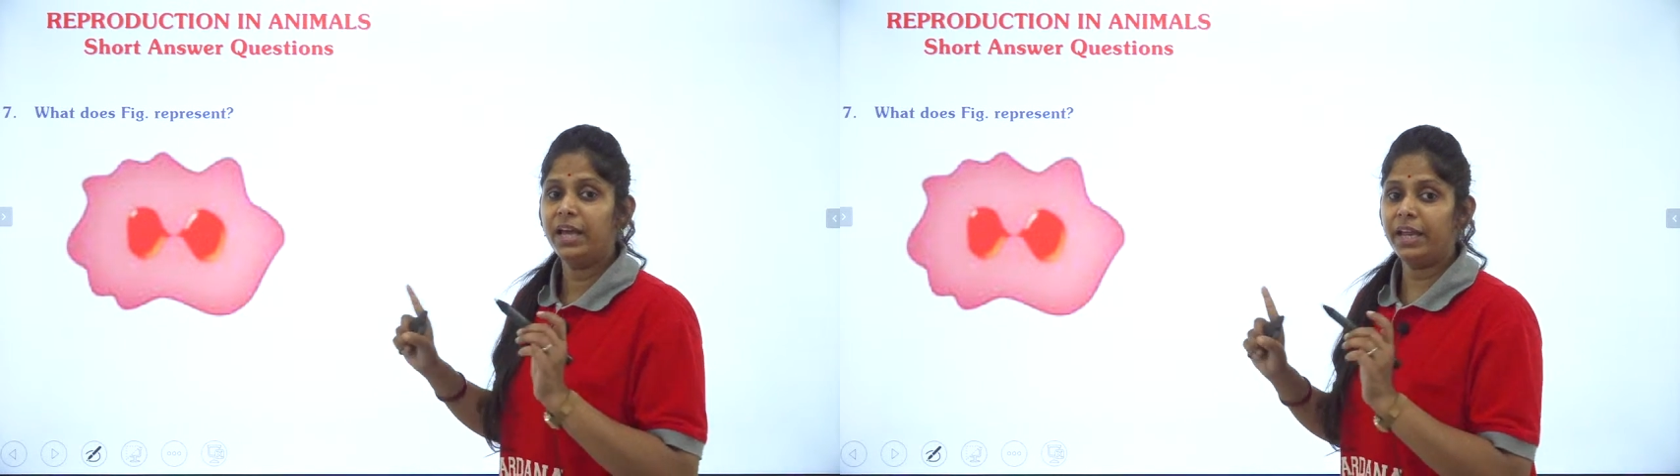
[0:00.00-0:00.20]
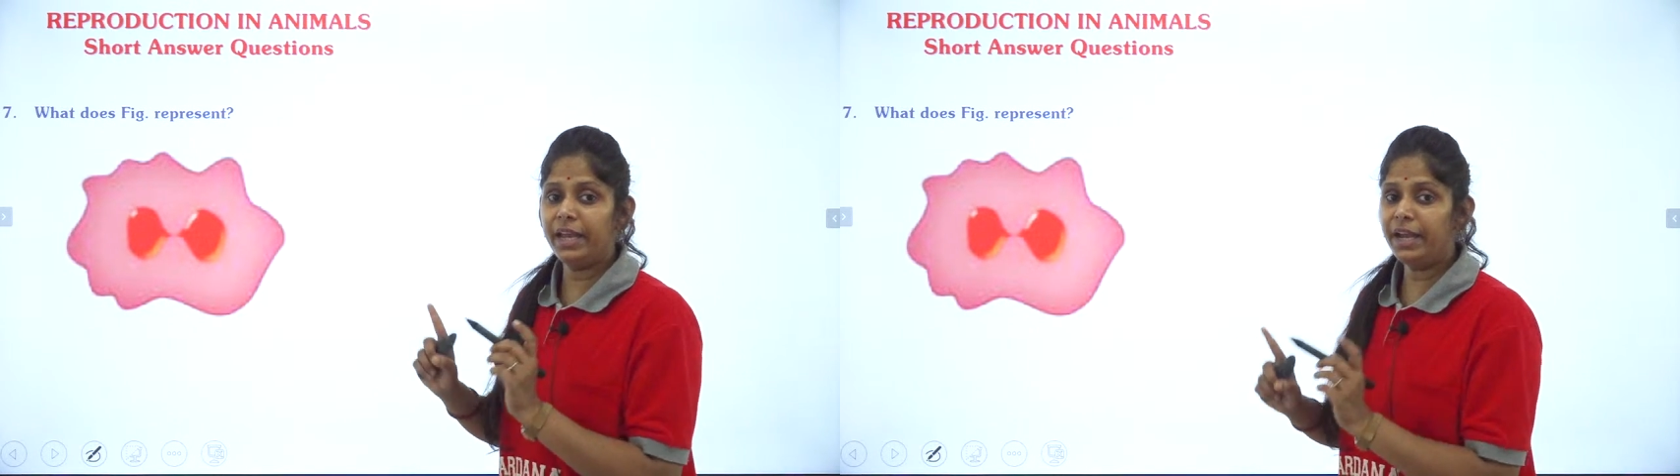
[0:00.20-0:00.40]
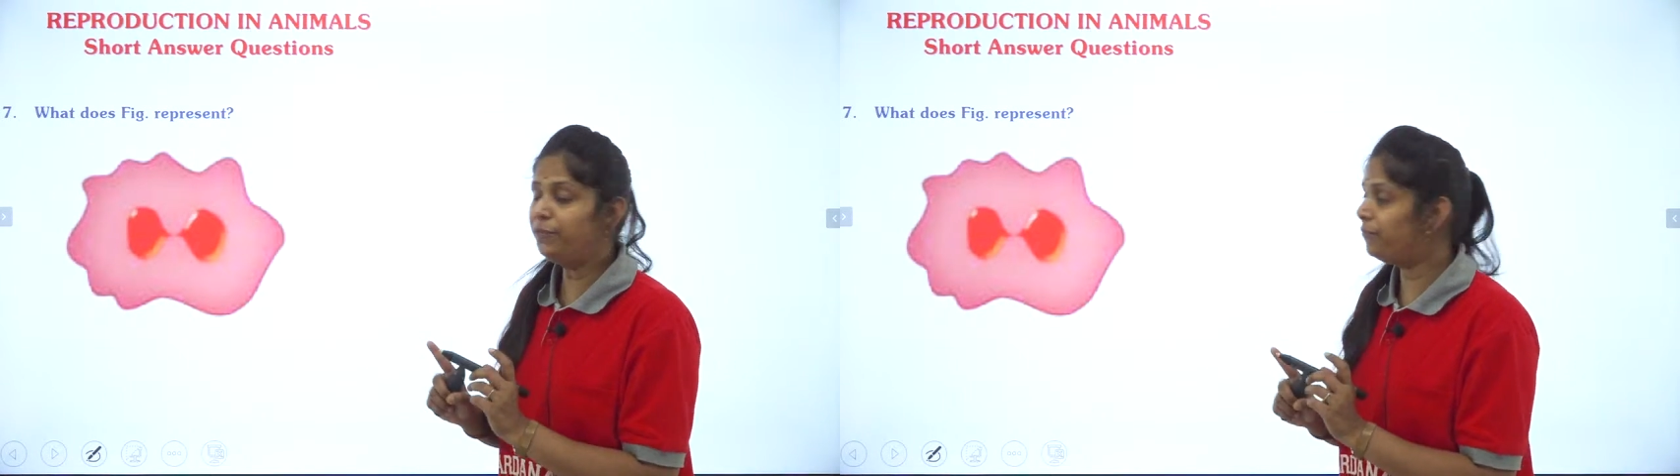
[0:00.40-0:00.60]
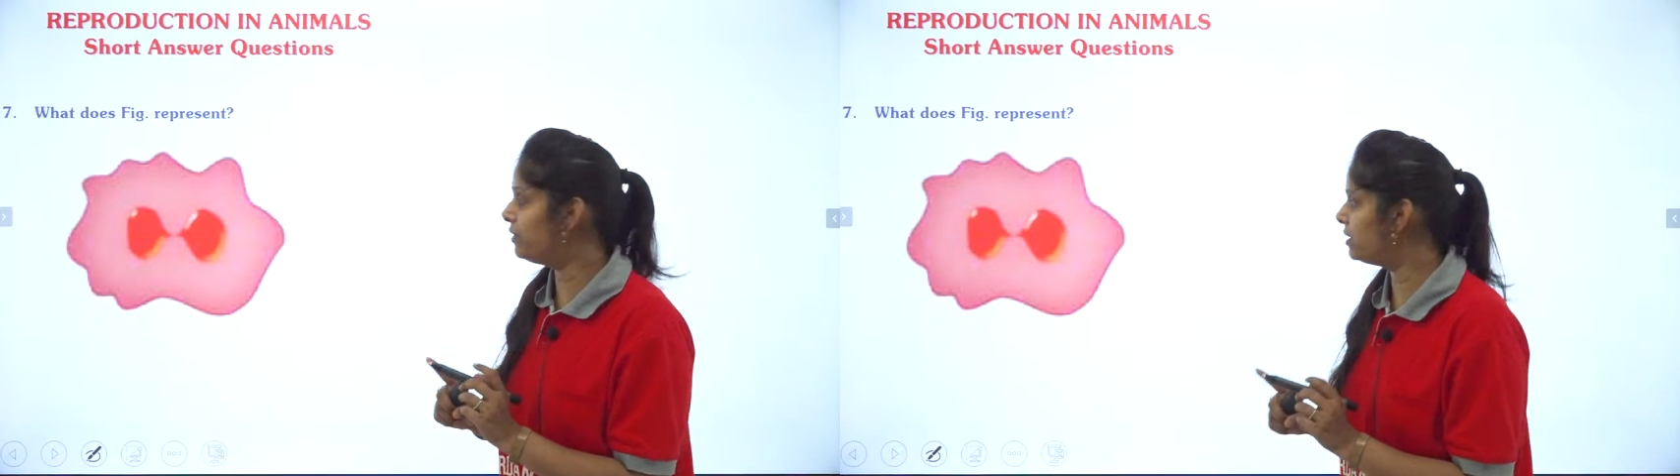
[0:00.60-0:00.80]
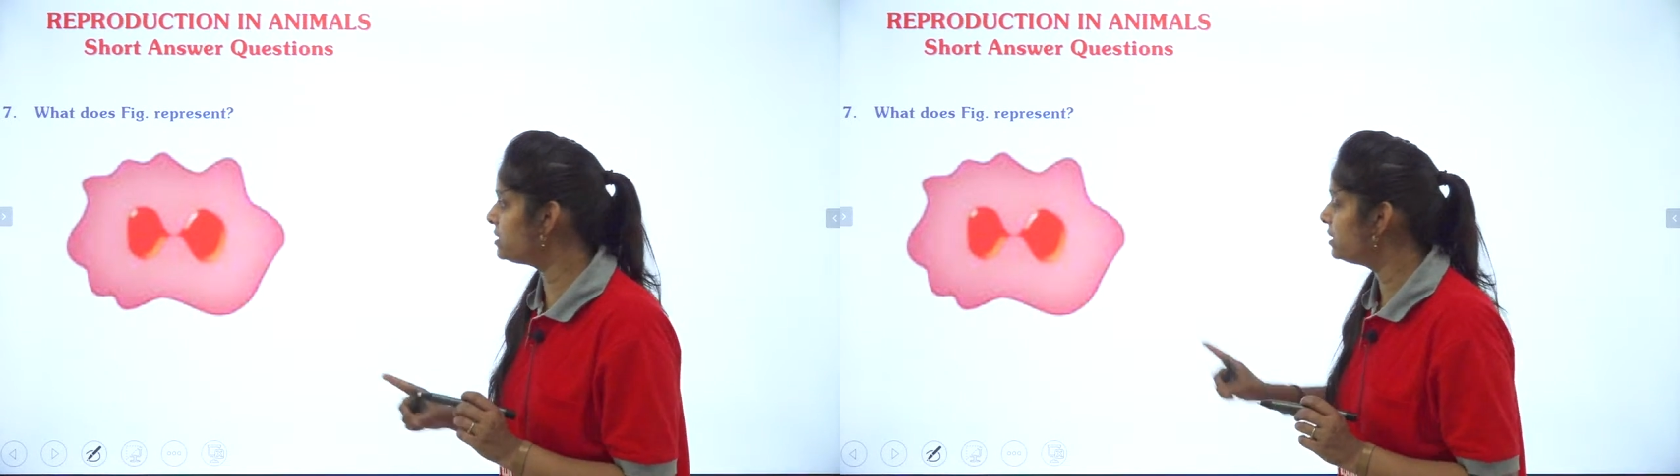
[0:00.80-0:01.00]
at
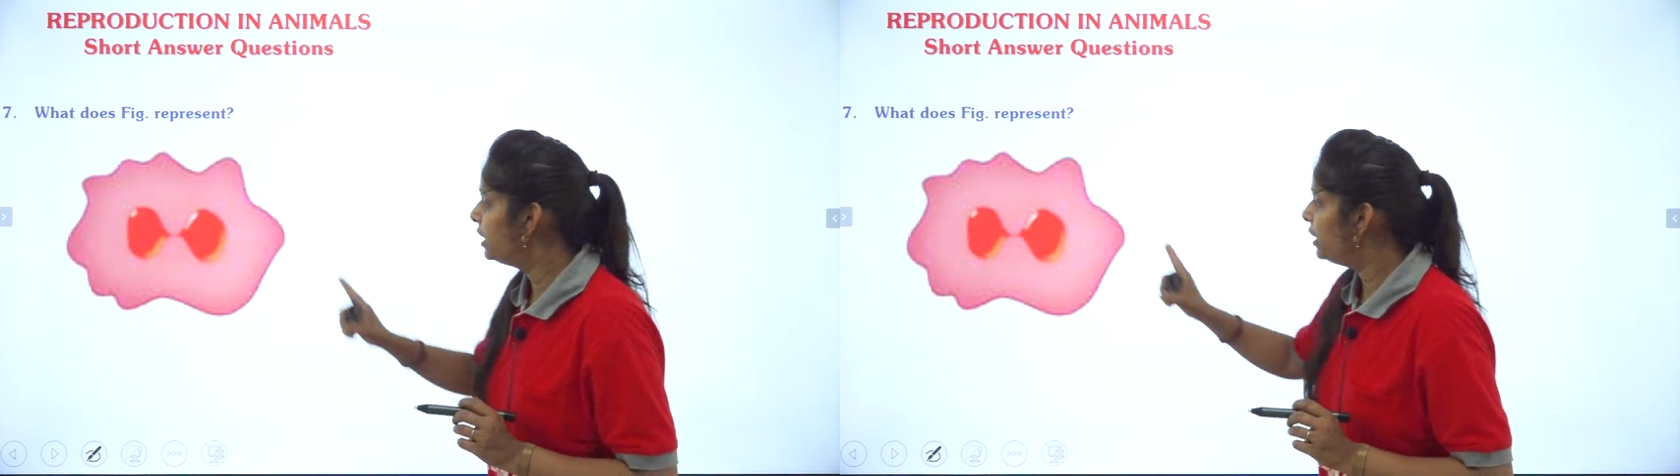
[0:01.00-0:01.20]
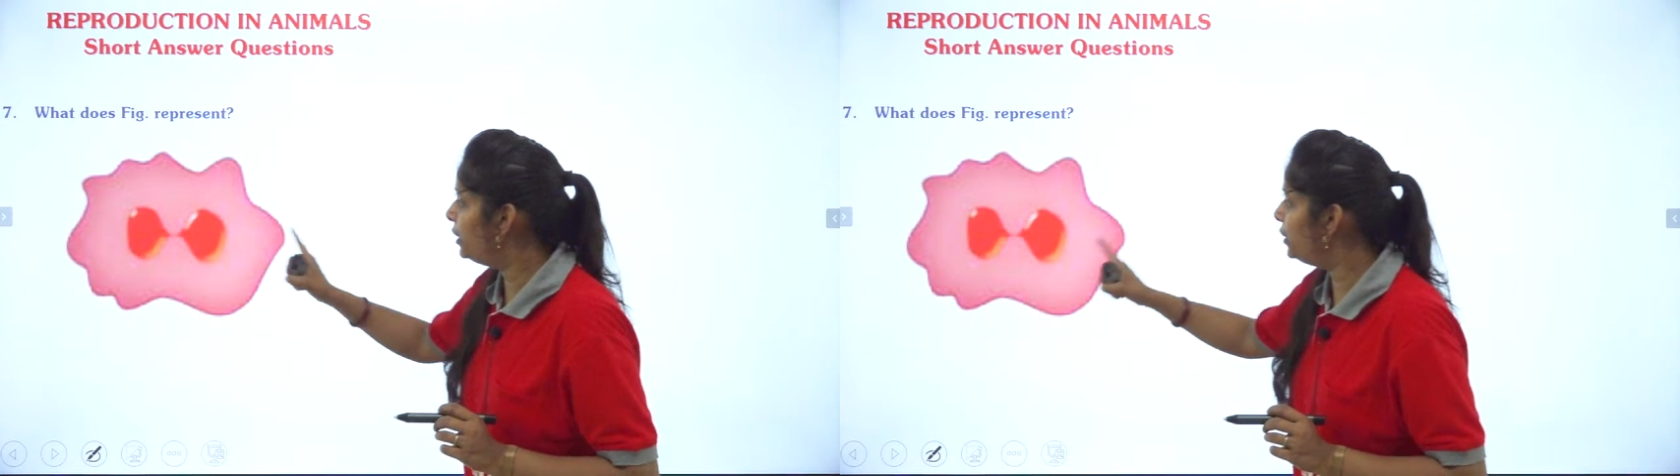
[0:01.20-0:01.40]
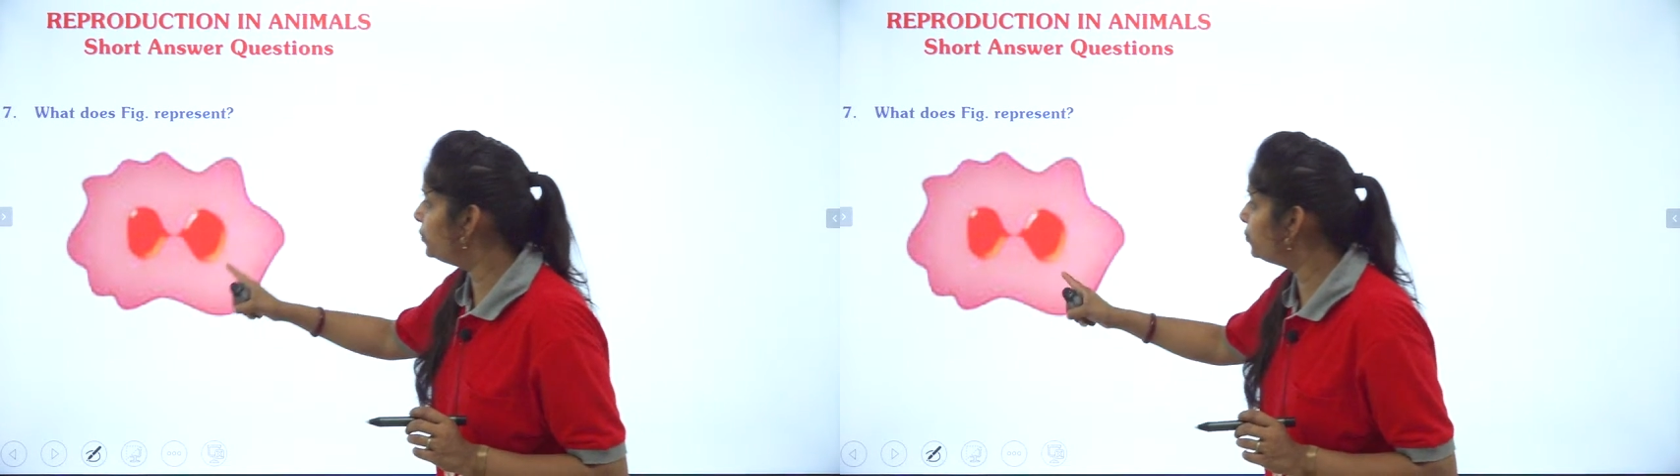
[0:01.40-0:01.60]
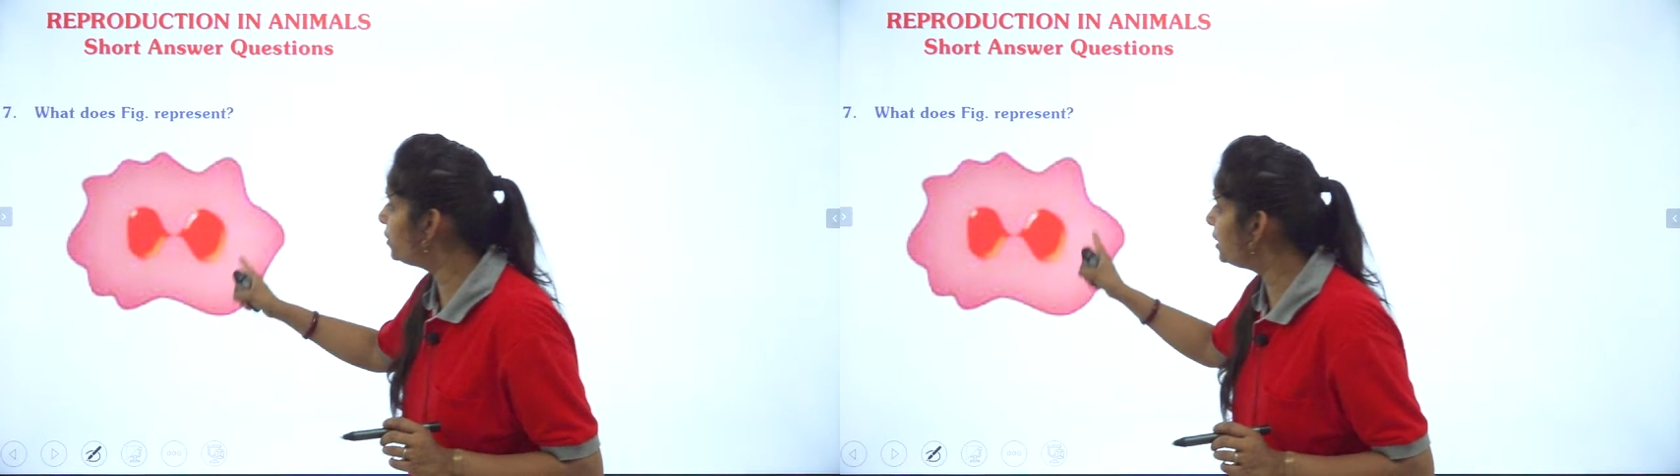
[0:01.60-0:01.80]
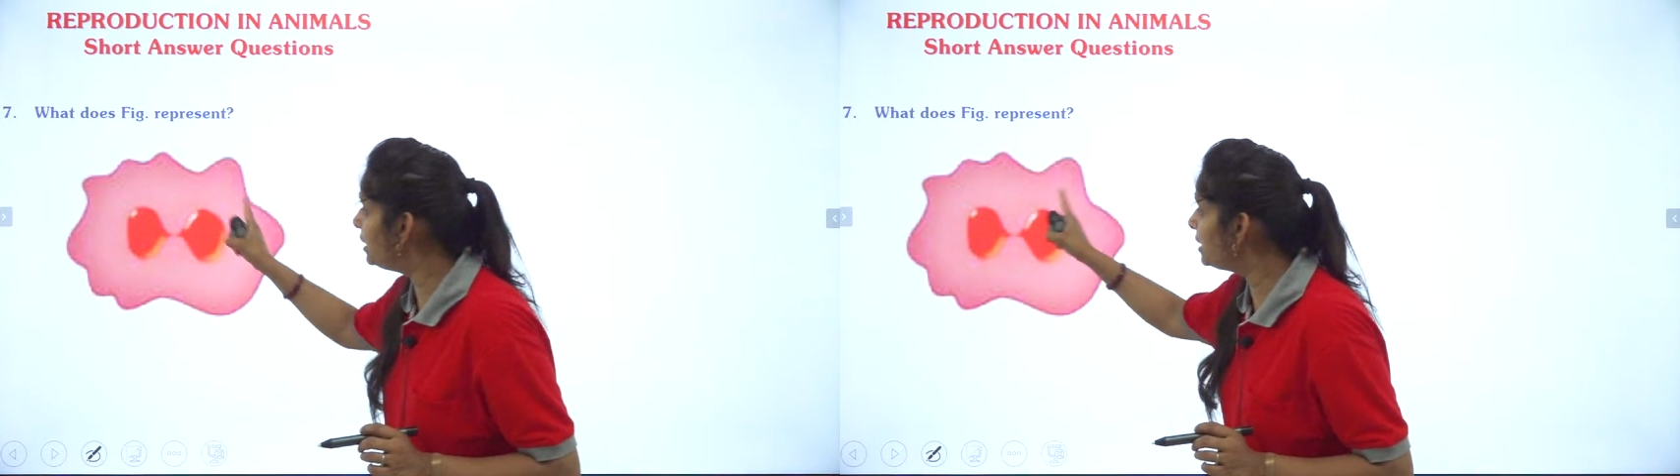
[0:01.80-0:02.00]
first
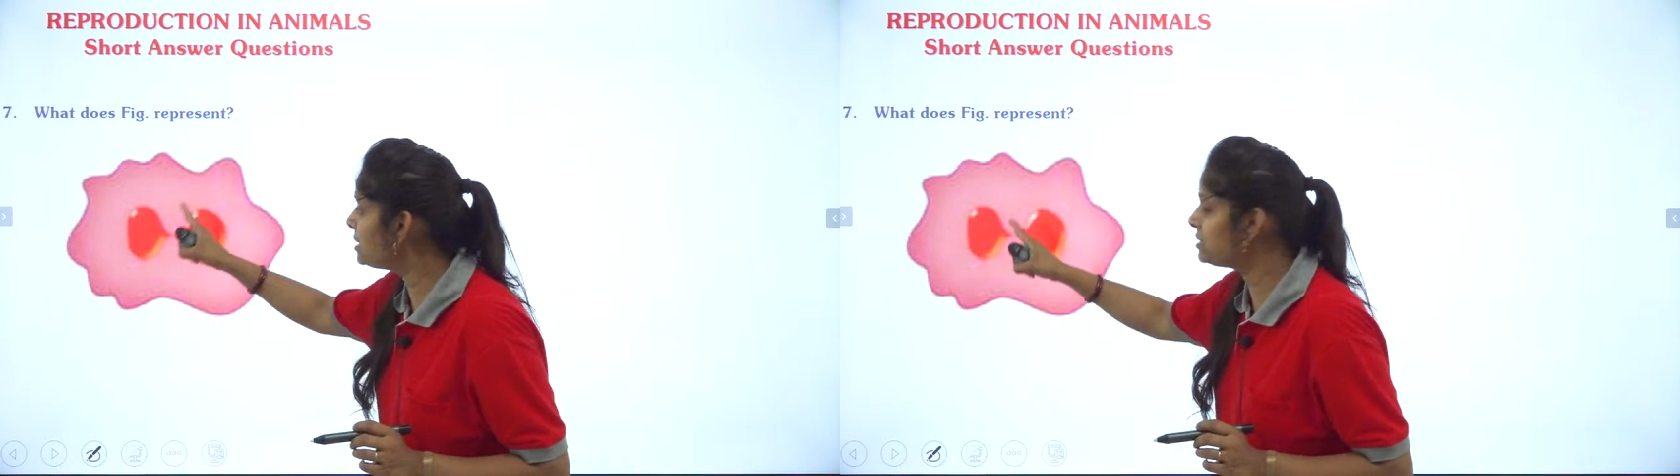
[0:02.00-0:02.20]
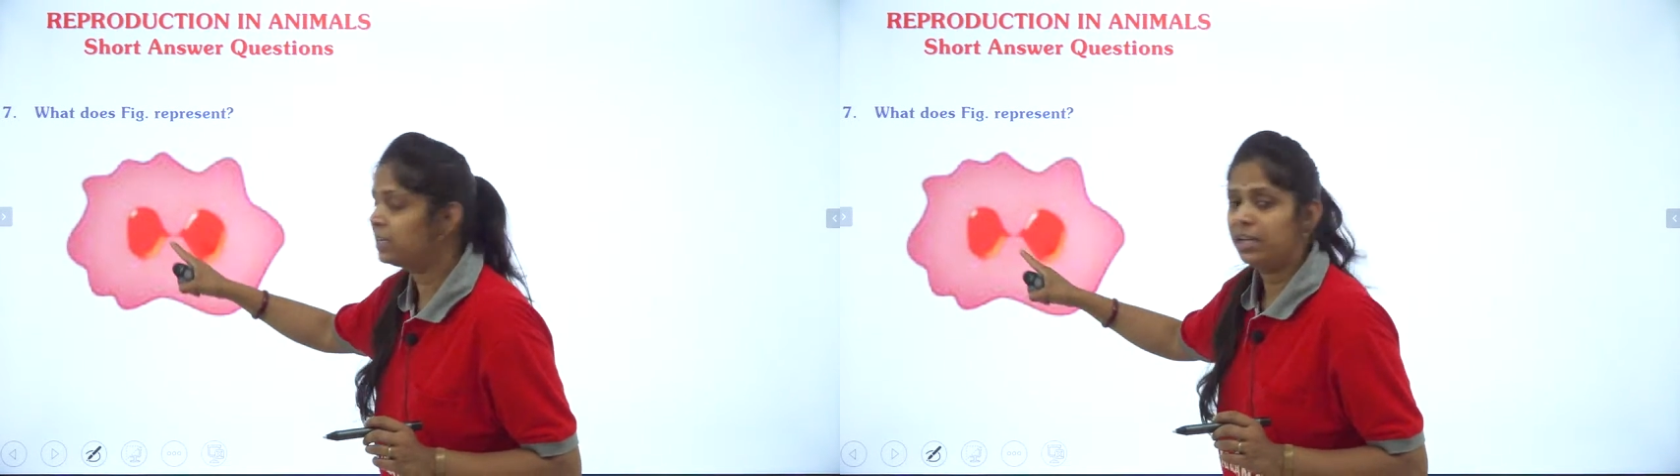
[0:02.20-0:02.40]
nucleus